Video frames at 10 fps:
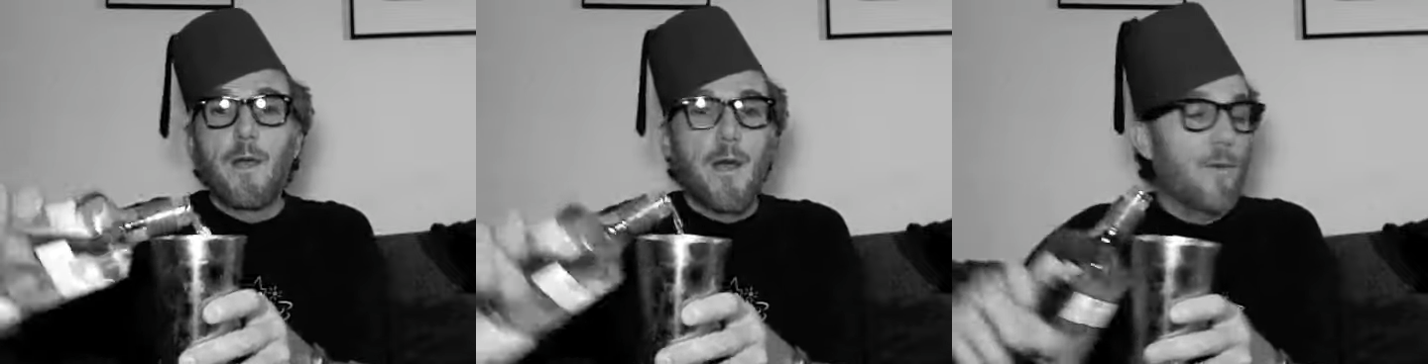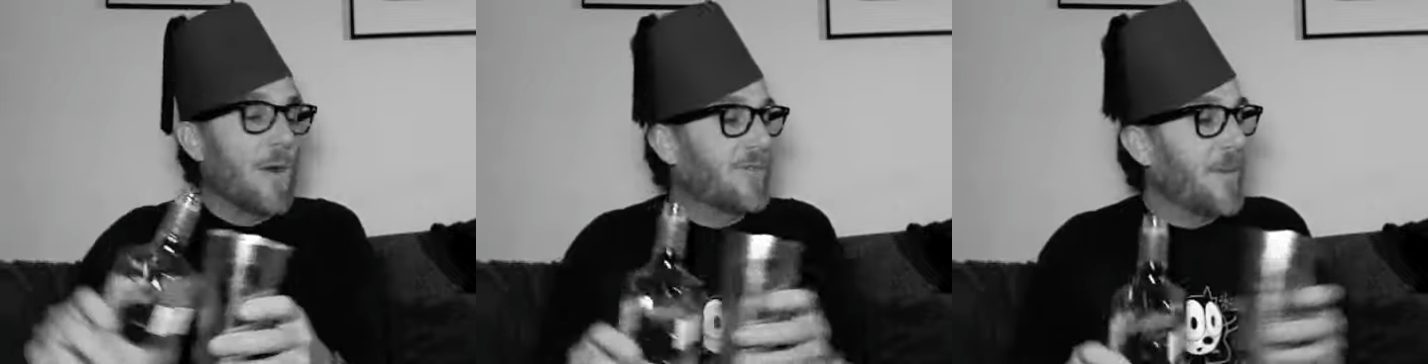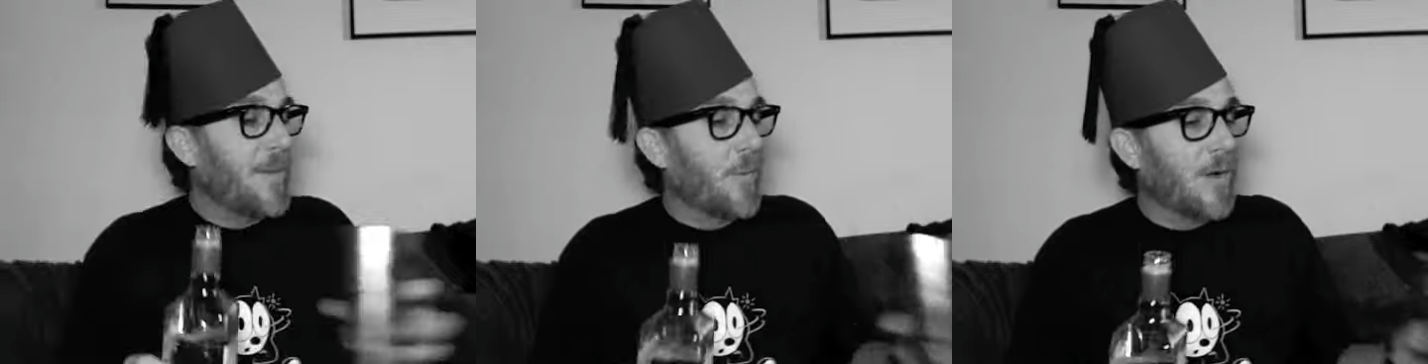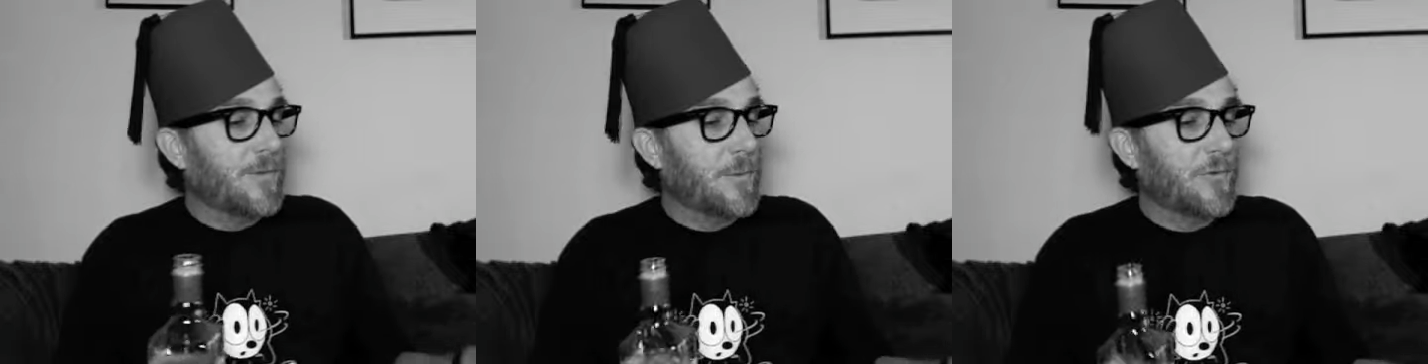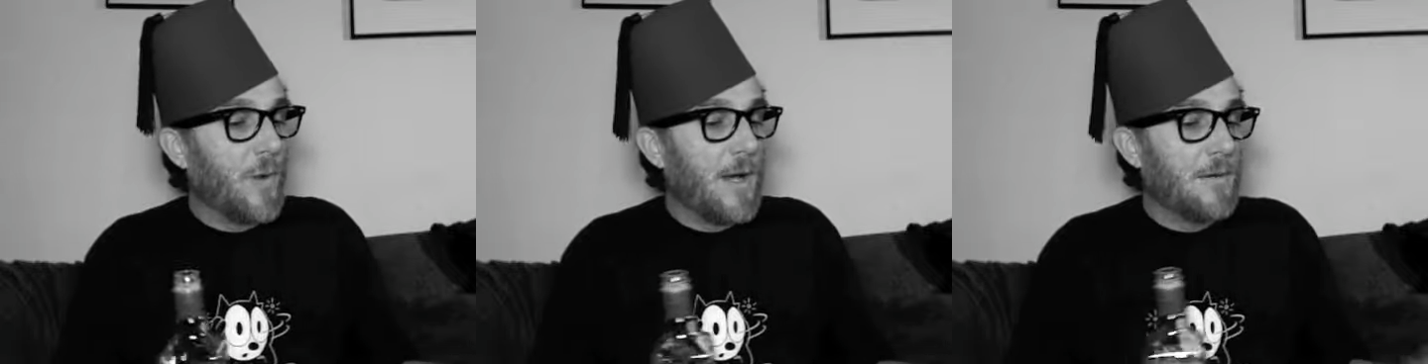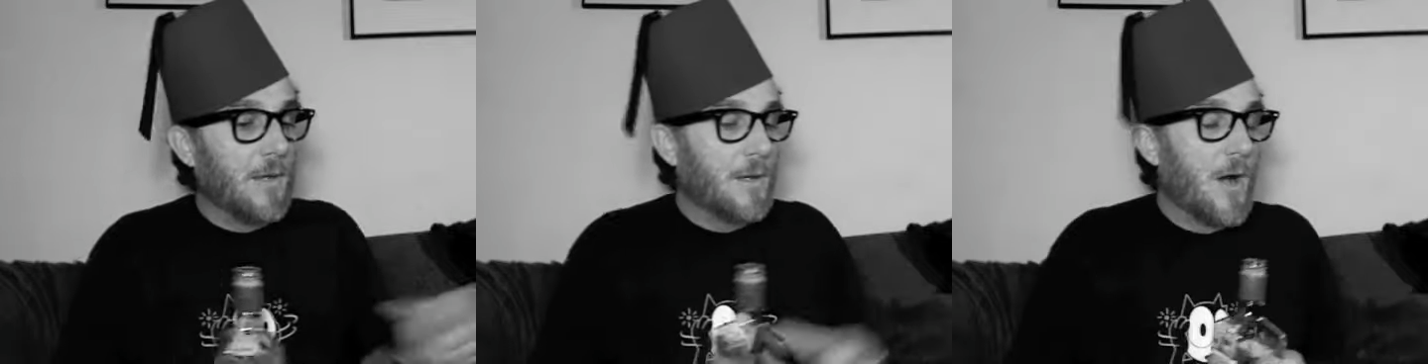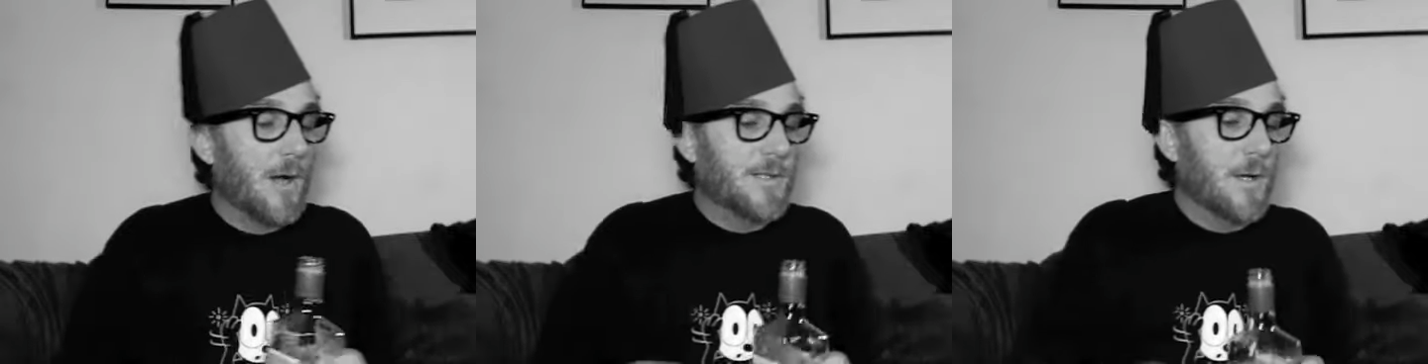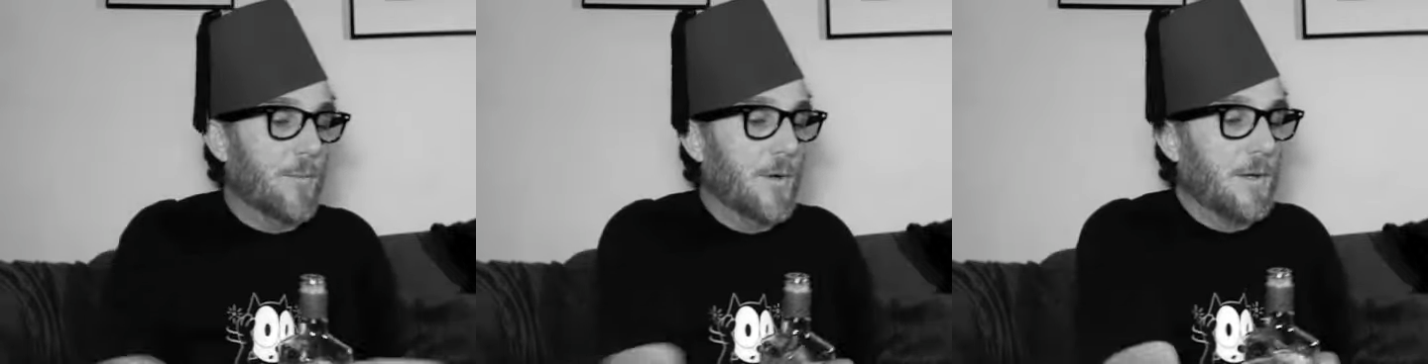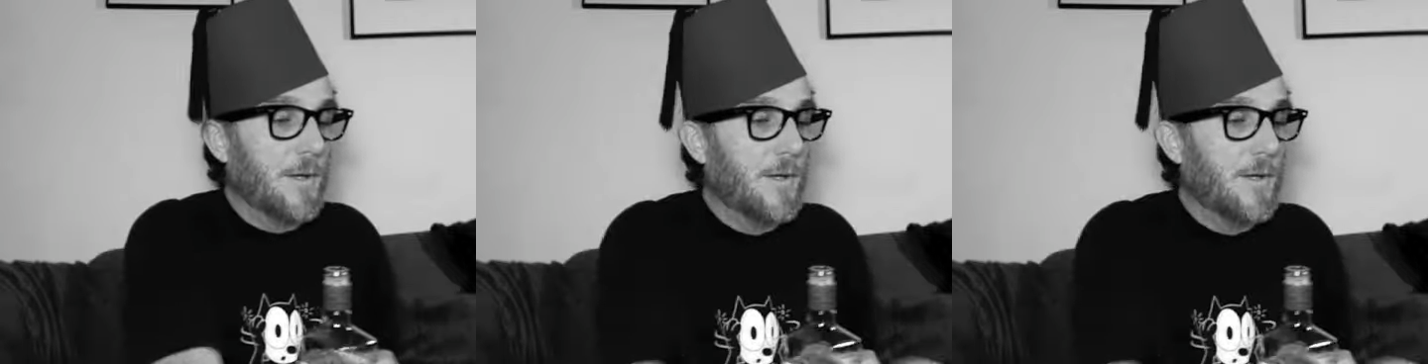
I read something once, it was great, in a cocktail book,